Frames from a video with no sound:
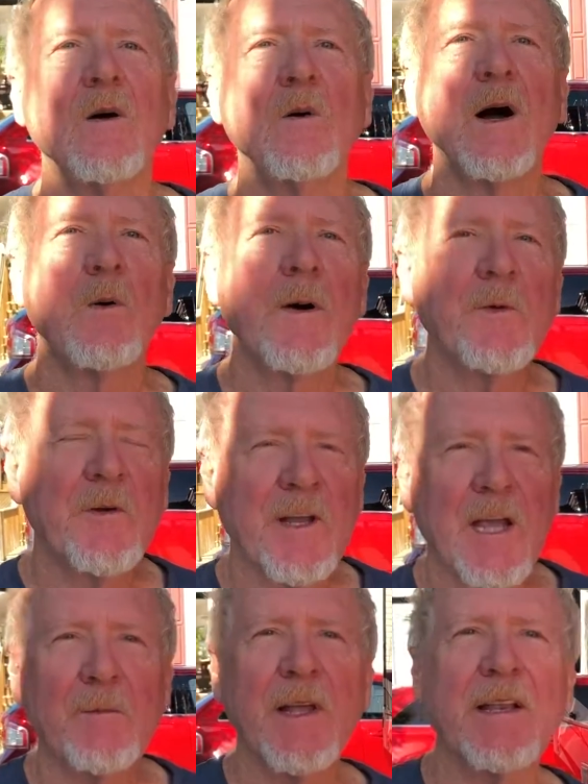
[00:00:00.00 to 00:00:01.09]
Well, when we were
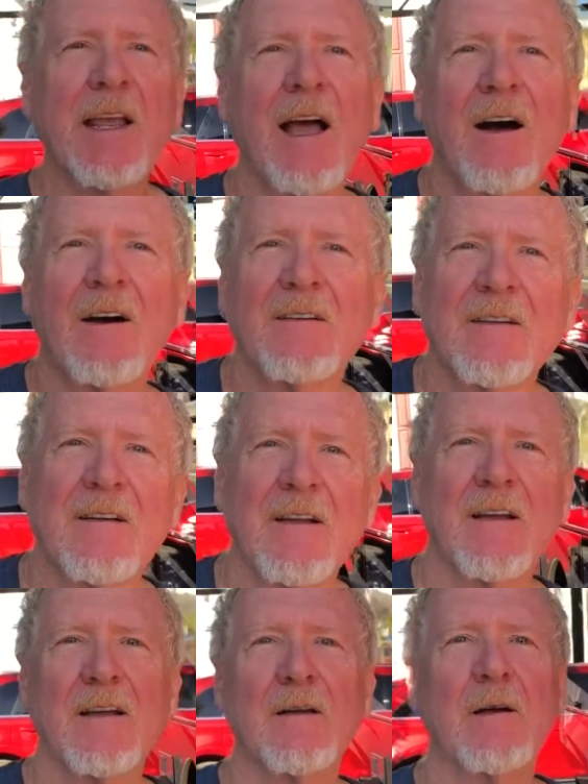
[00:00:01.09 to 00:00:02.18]
coming down
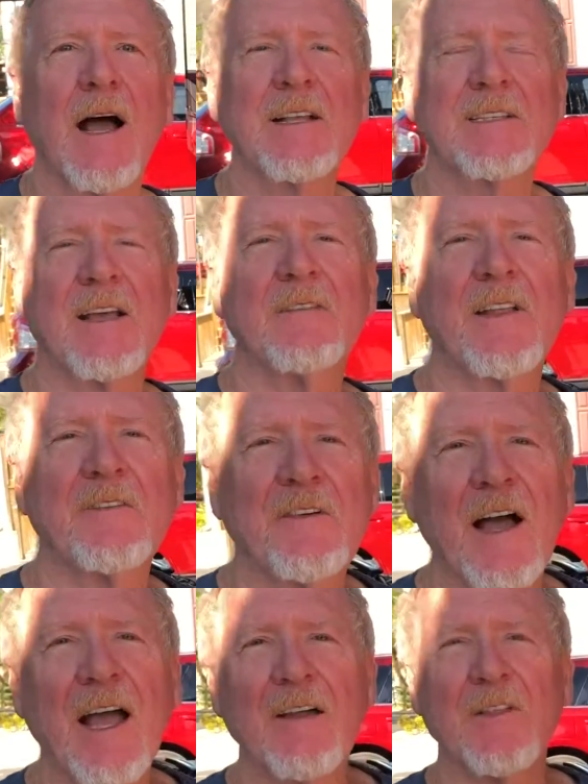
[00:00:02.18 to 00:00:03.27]

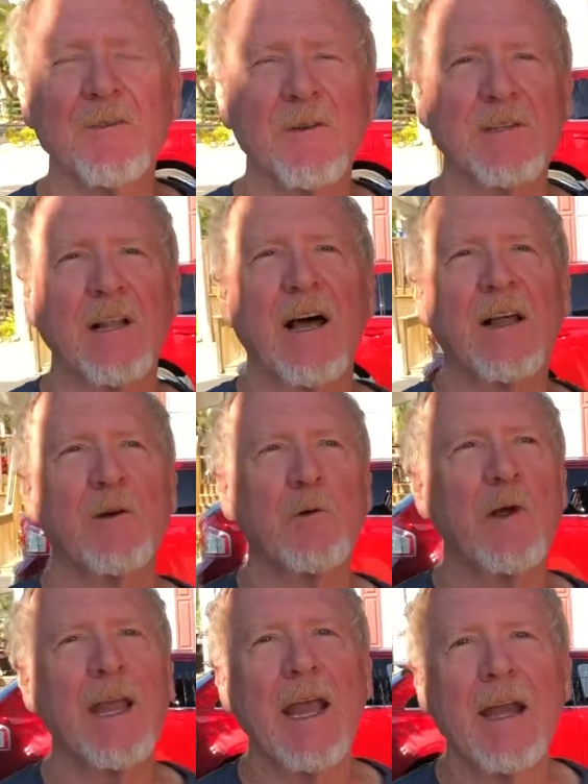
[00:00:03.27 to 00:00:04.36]
I-75, there was a lot of
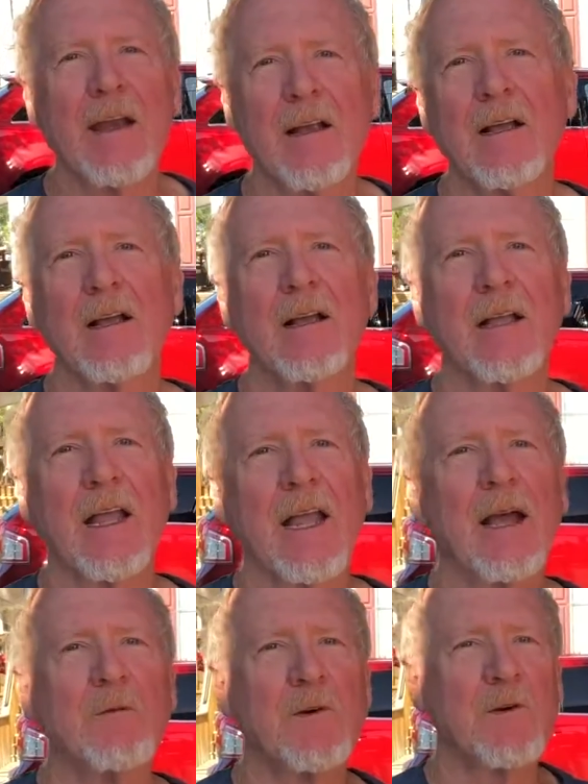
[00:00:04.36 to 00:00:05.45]
rain,
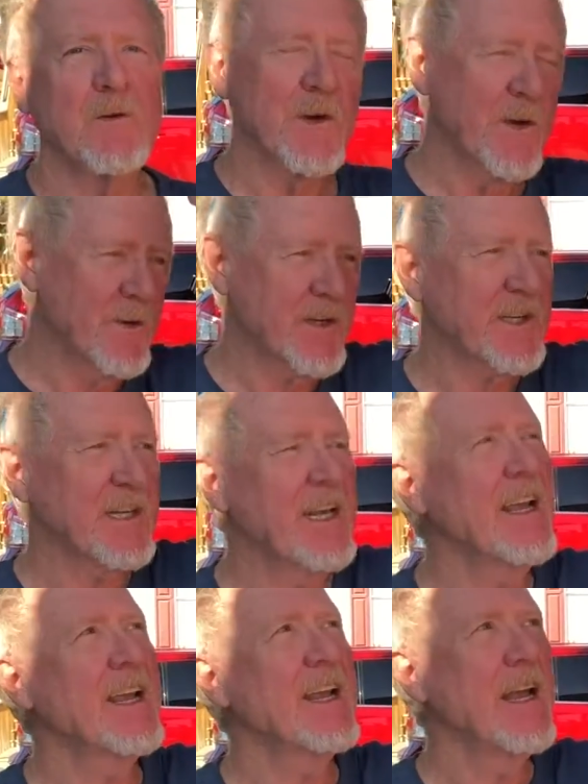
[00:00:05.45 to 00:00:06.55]
and we were
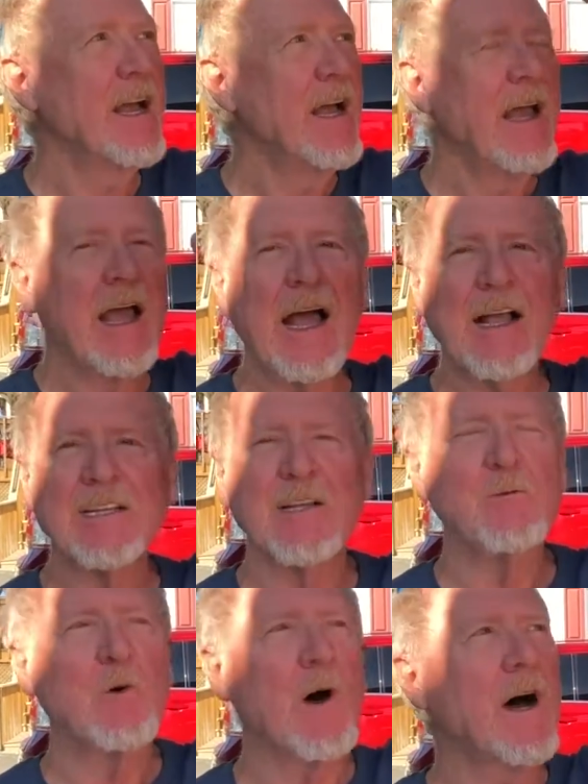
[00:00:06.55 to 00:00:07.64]
seeing actually
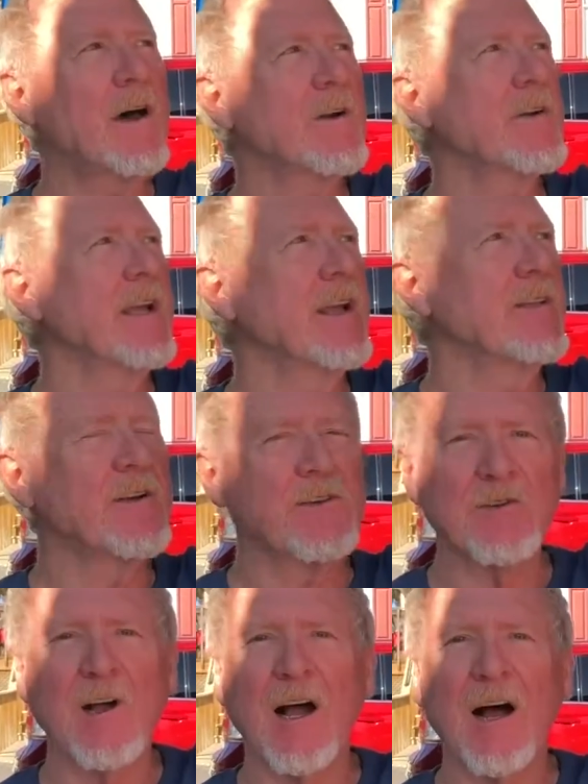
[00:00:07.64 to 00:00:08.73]
water in the
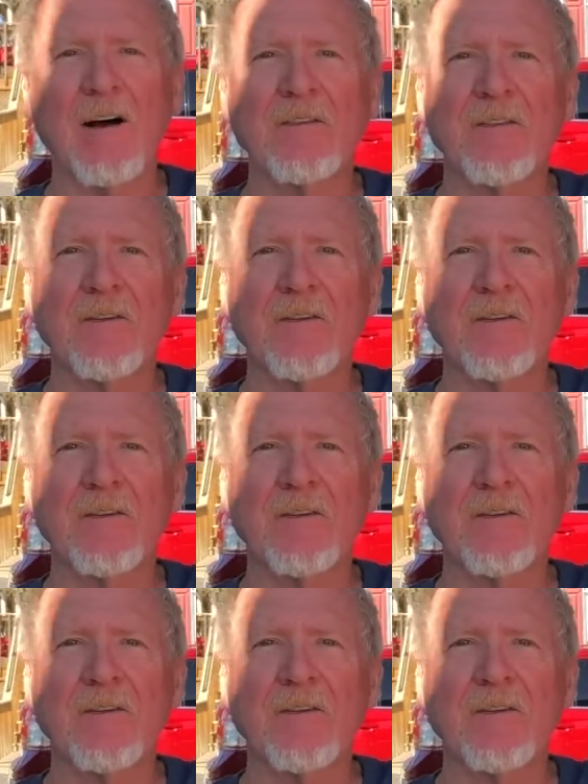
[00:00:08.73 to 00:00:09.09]
trough